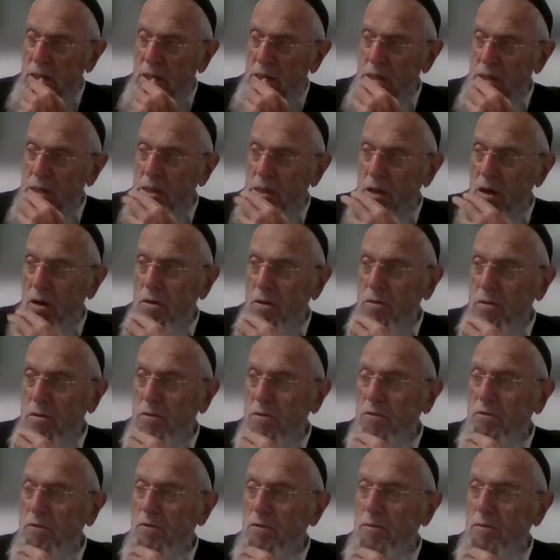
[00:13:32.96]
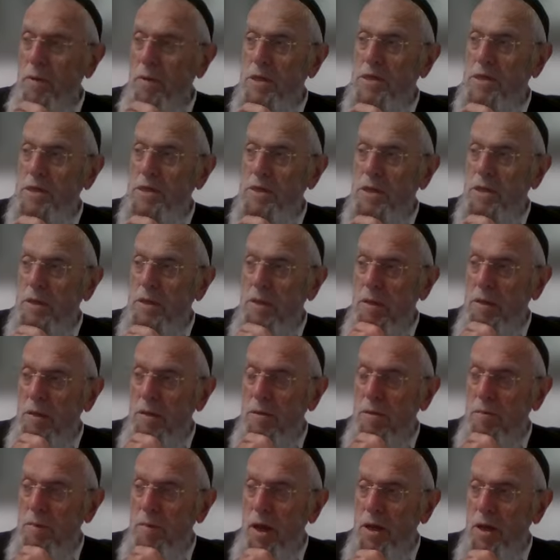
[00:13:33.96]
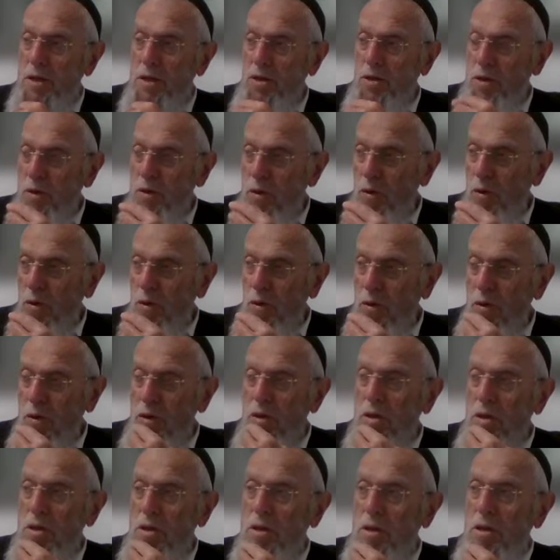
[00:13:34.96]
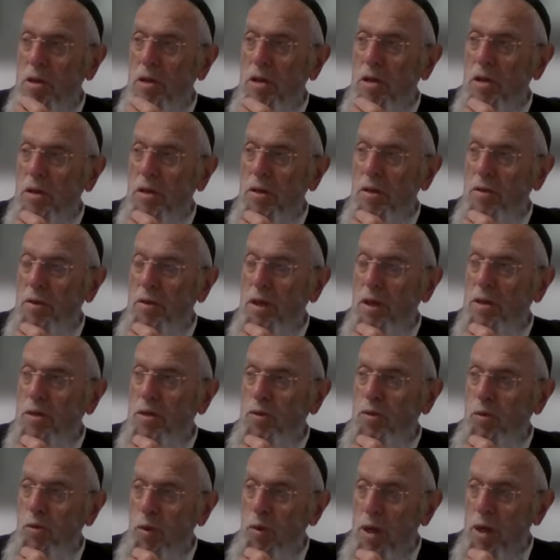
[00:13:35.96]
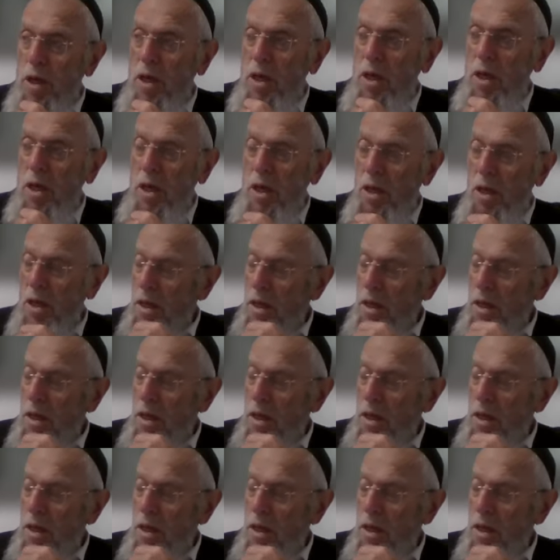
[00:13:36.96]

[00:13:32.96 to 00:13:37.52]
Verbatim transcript: So we must make sure that we